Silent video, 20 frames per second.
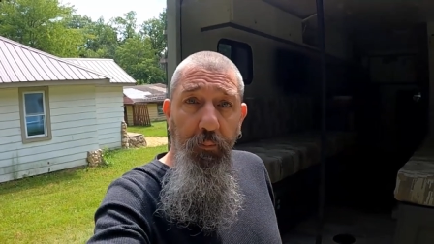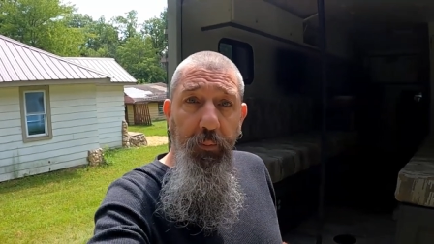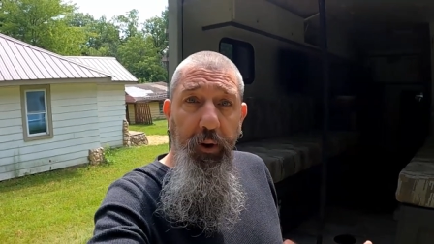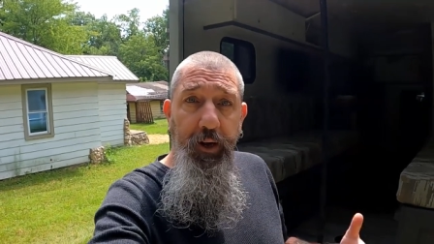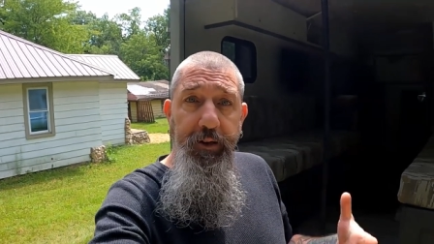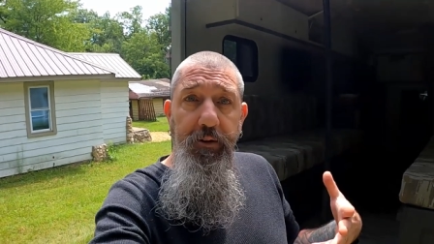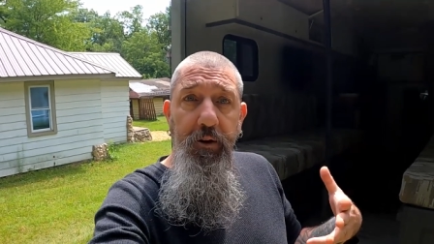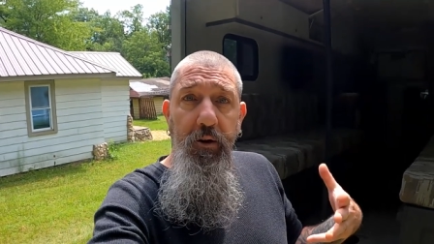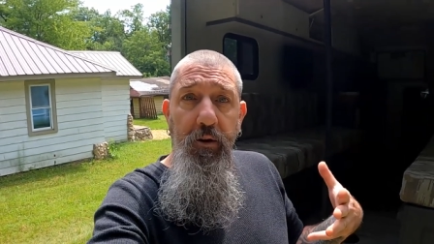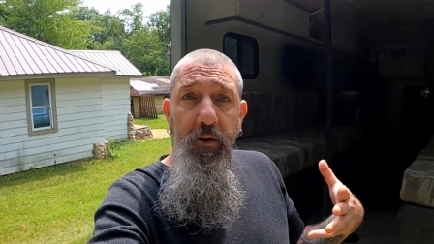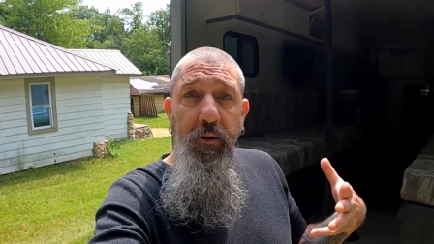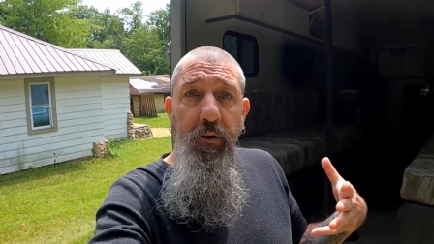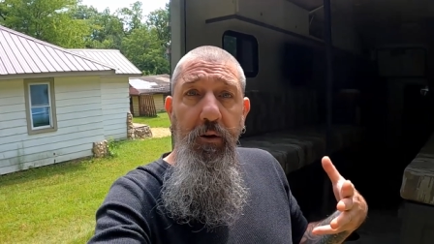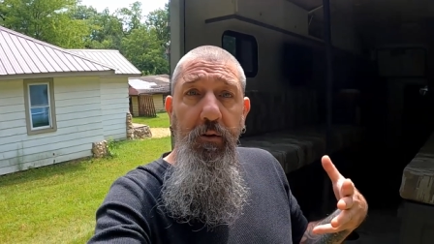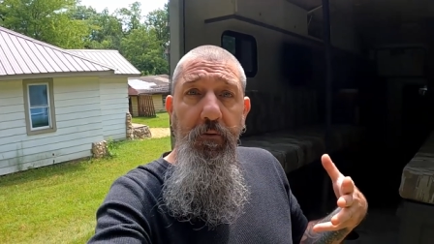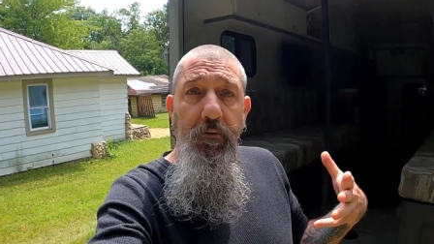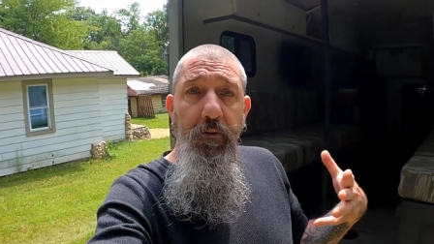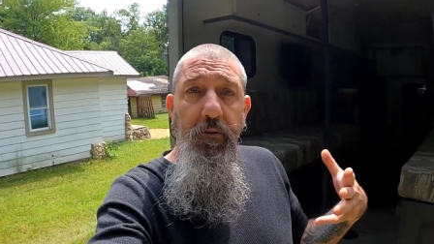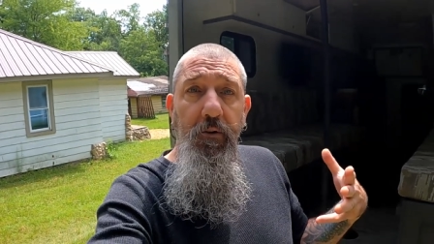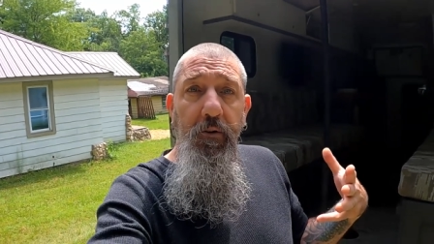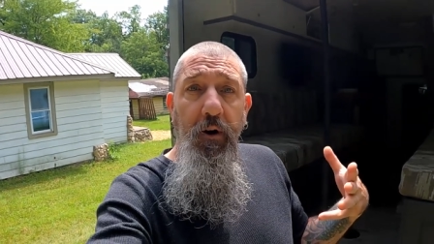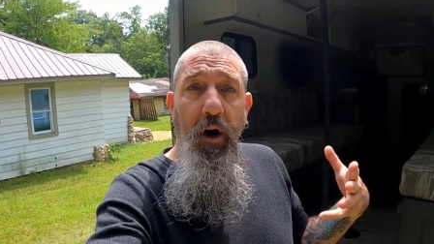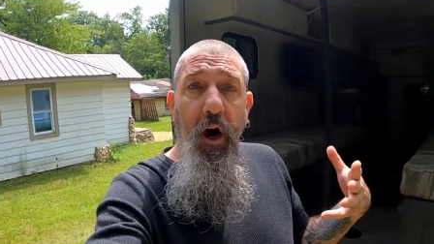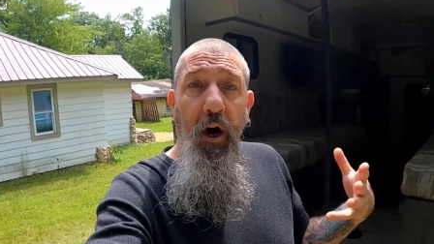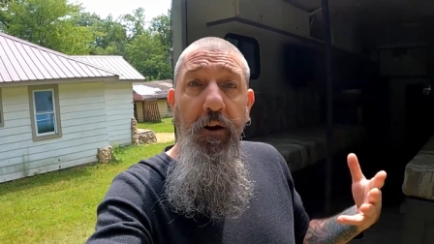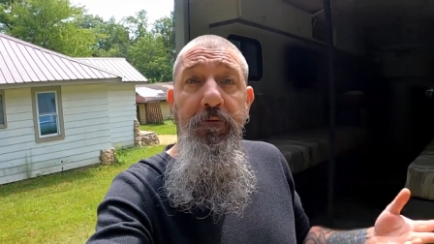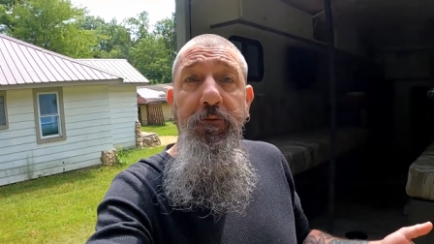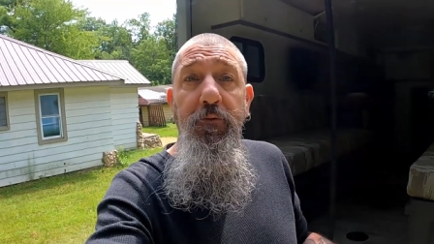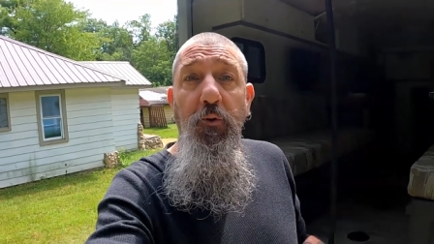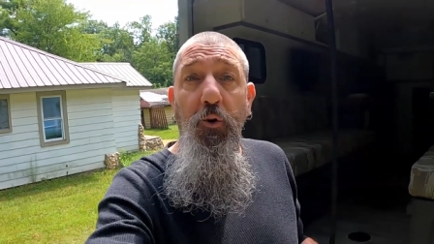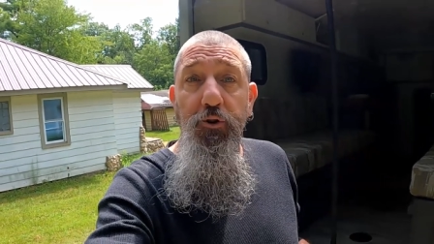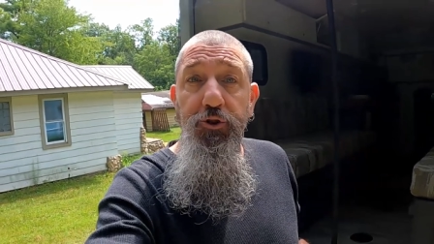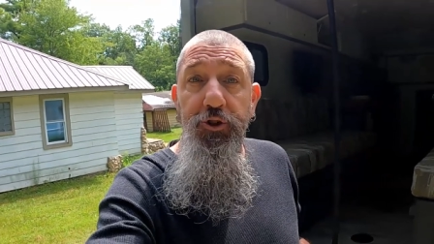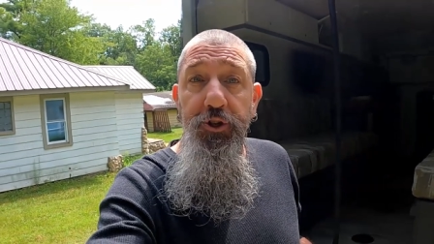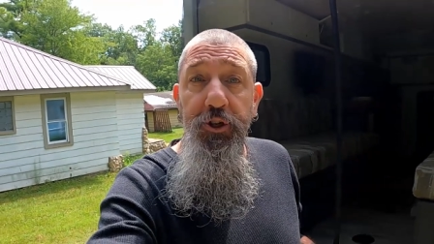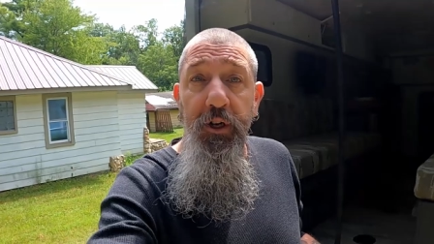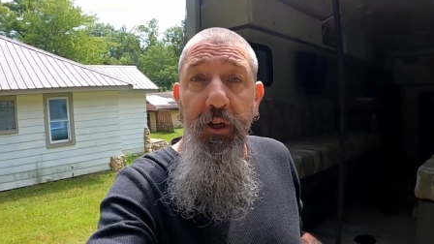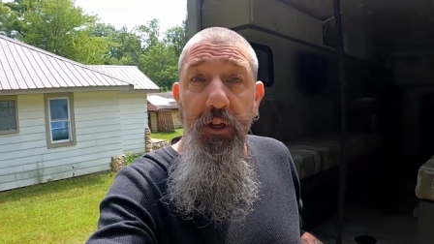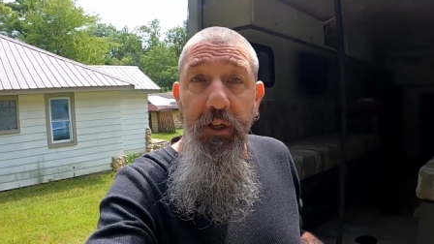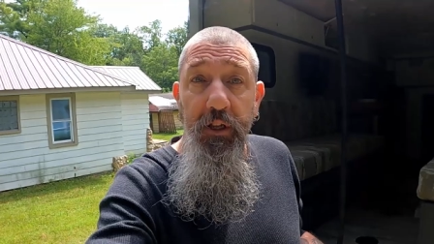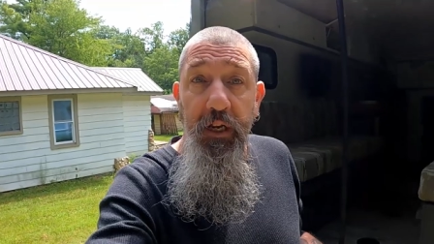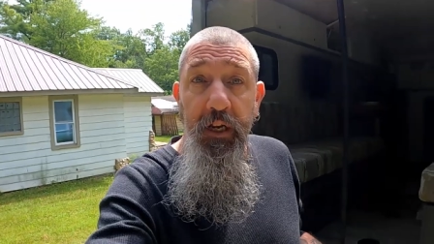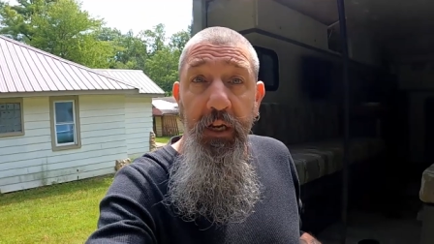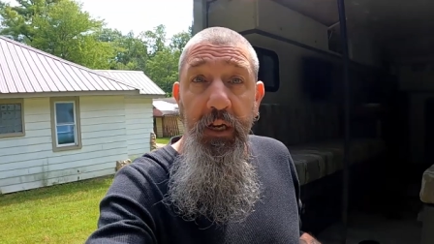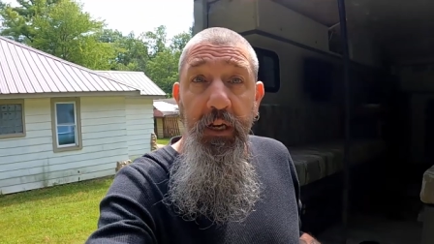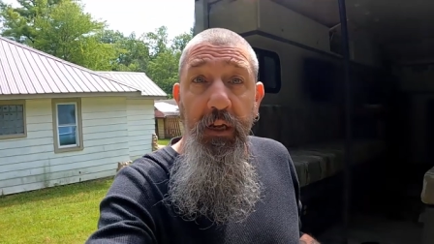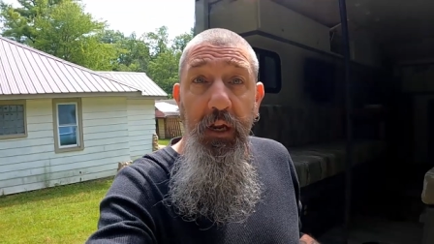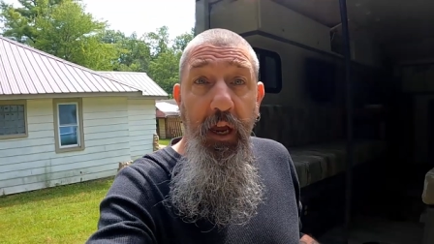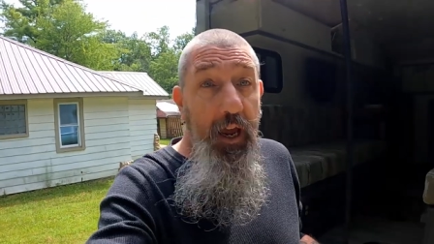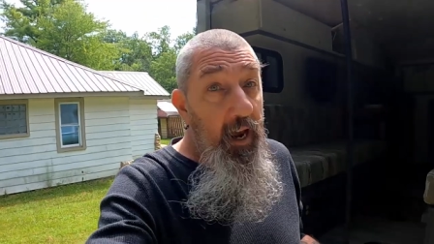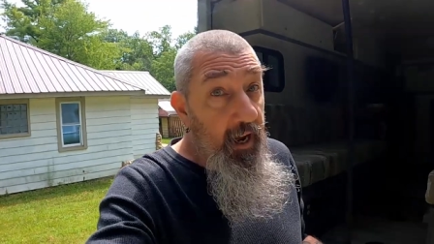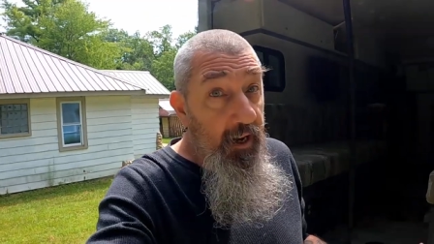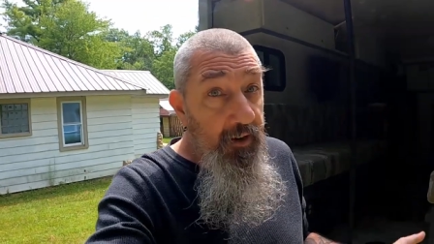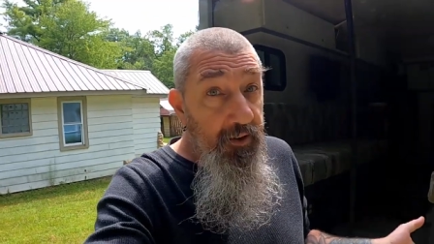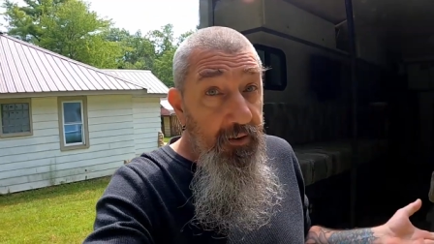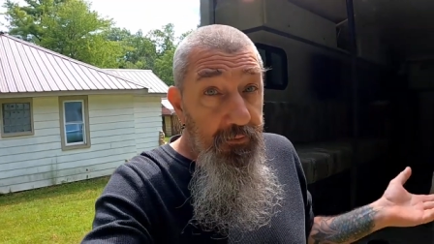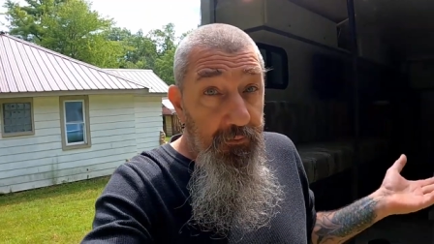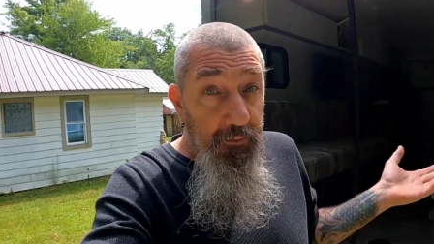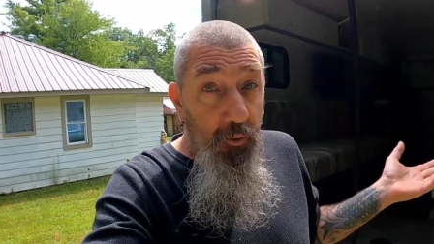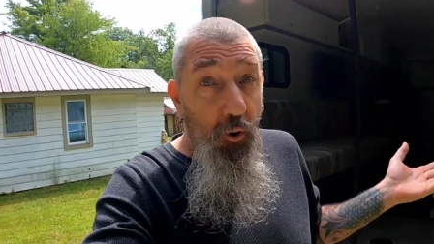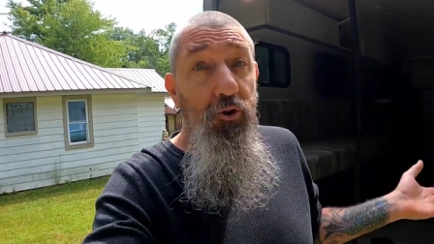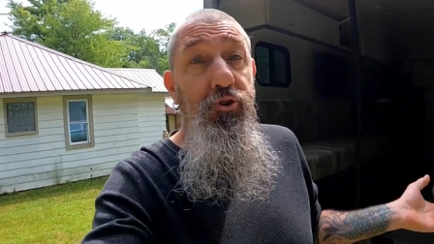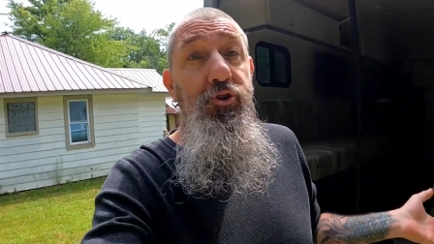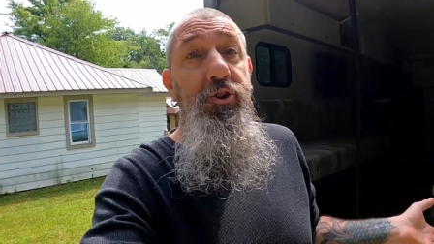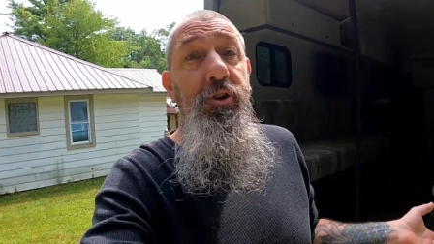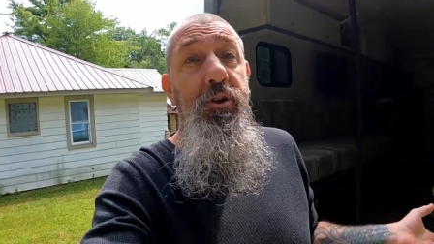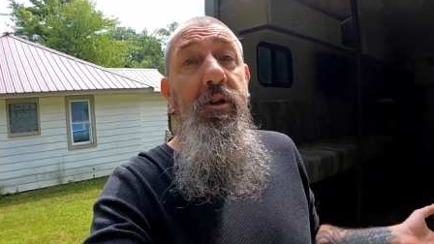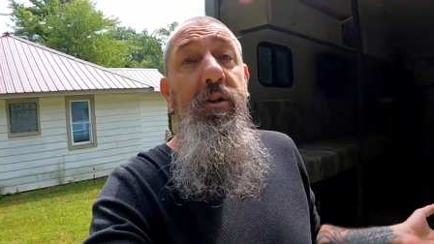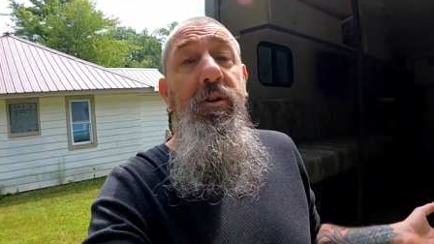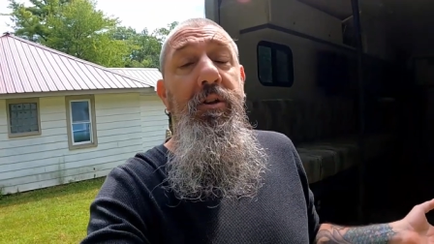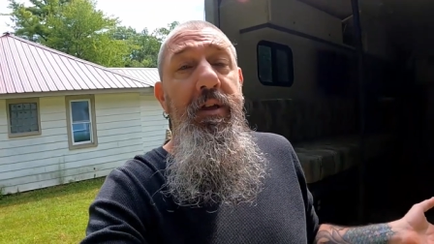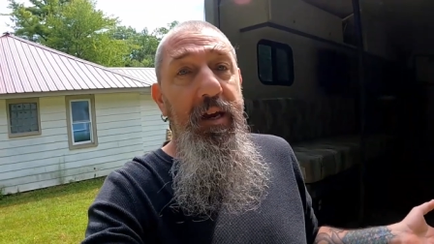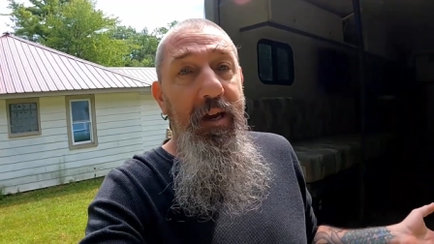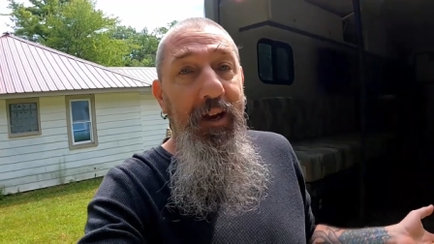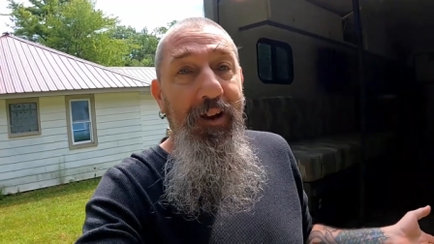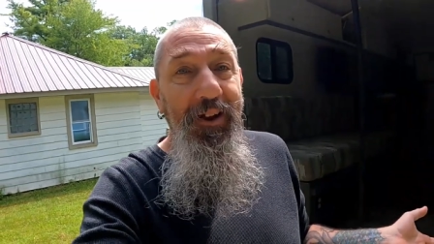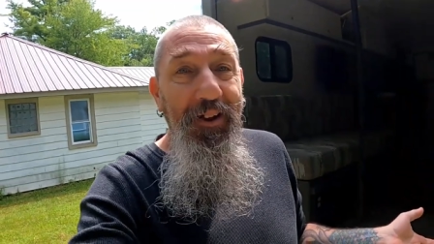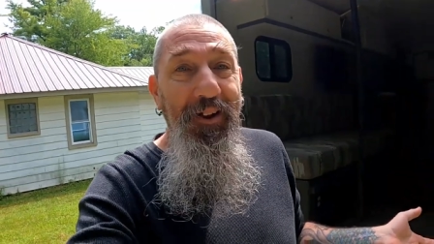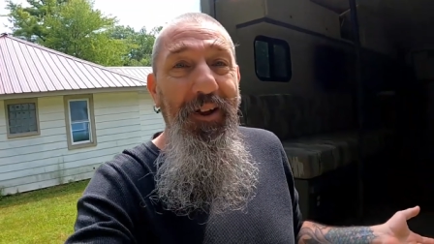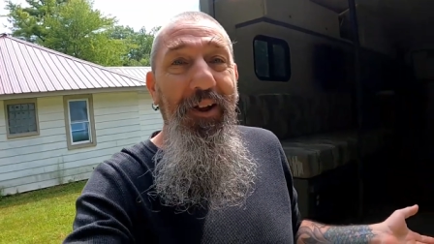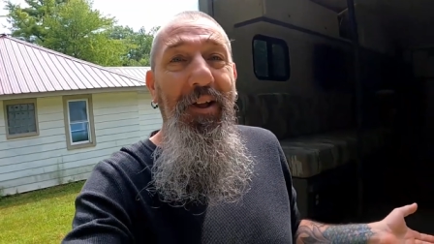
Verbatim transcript: But unfortunately and fortunately,